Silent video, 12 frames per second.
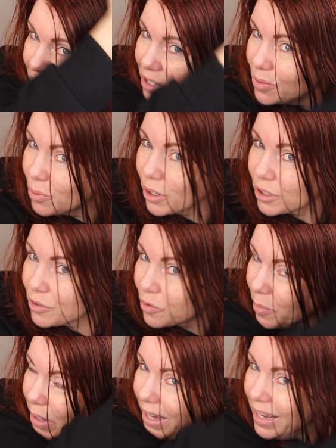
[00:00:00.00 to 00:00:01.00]
it just works for
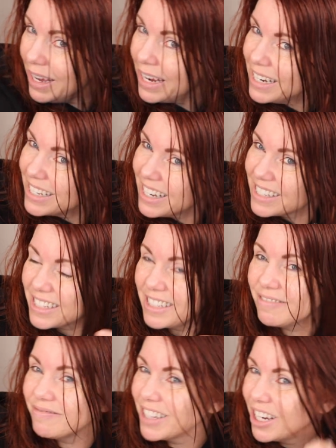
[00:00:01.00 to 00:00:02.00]
me and it
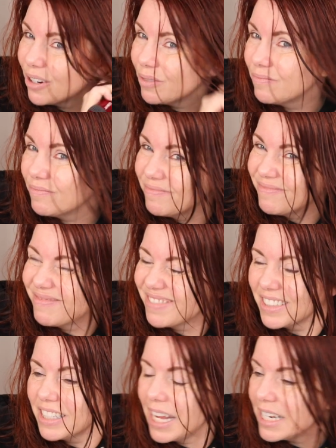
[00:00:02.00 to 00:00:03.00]
doesn't, you know,
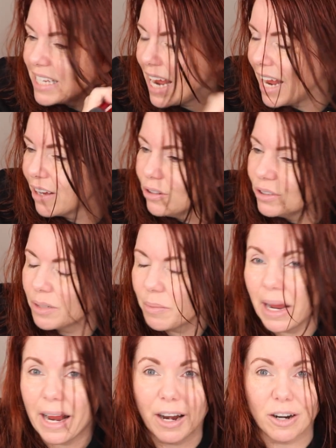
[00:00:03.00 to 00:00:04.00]
get tangled in
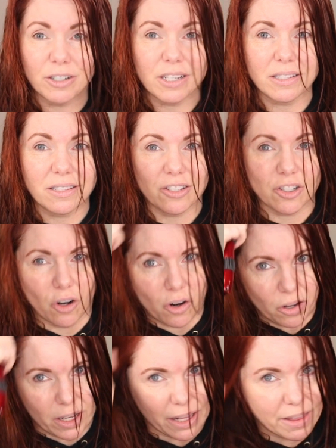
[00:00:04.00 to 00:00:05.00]
my hair. It doesn't
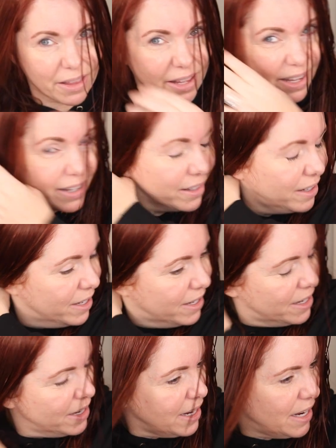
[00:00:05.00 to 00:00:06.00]
snarl anything.
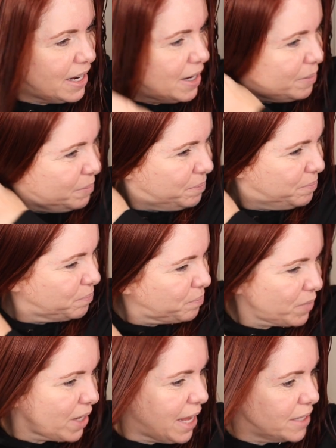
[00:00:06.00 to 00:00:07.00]

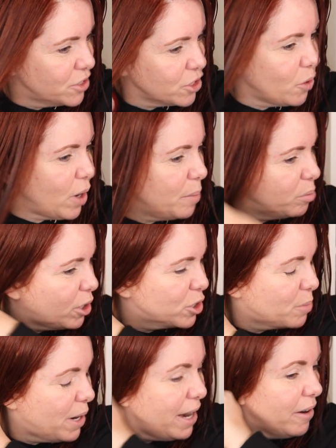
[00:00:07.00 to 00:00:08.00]
And so I
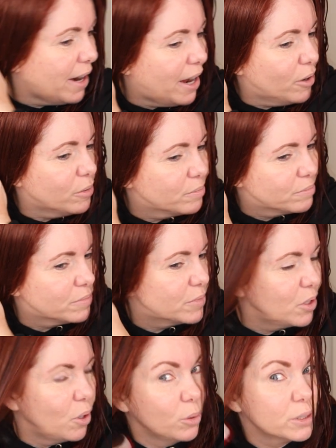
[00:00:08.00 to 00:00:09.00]
brush my hair out,
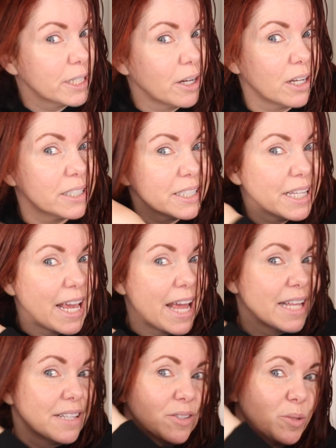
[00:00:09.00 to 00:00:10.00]
holding on to the
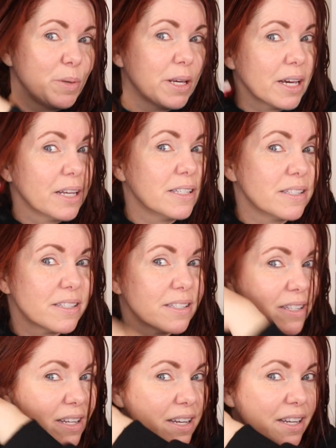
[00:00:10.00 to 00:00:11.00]
ends
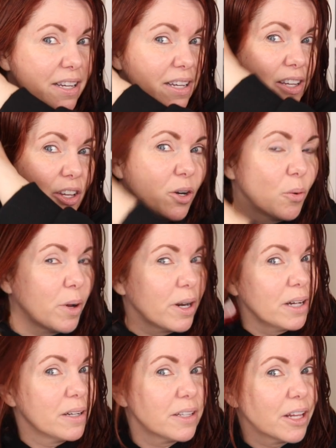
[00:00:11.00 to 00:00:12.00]
because you don't want
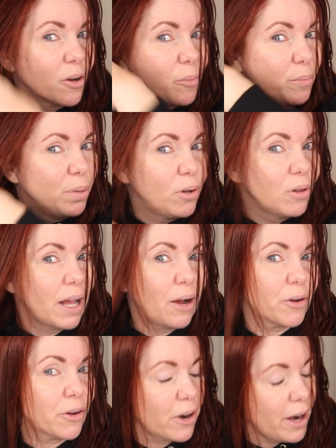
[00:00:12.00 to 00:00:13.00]
to, you know, pull
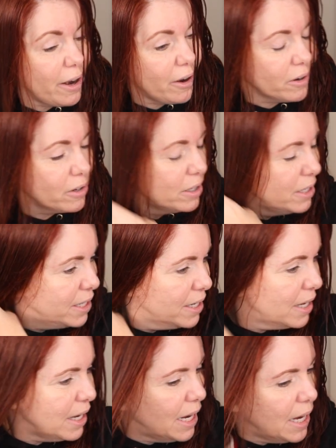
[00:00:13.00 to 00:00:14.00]
out your hair.
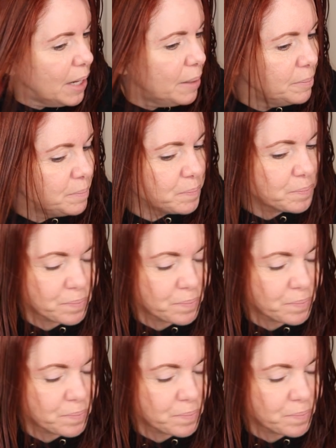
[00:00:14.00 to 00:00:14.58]
And